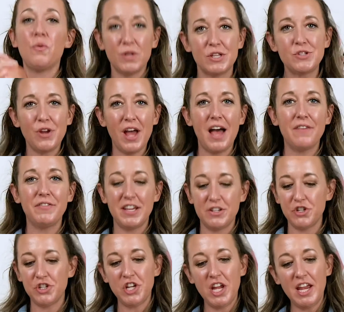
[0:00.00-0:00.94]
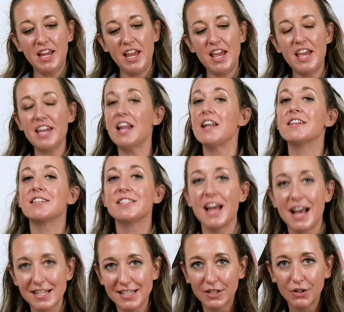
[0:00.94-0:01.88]
Once you have it shaken and it's
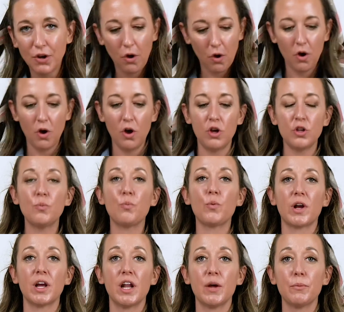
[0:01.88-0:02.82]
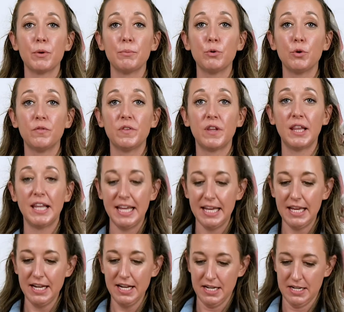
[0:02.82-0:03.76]
nice and cold, we're gonna remove the
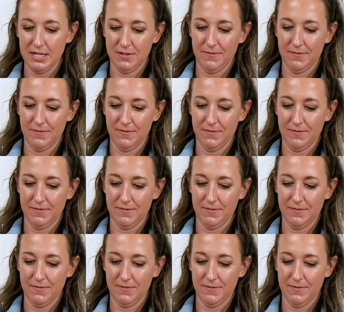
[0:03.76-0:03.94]
lid.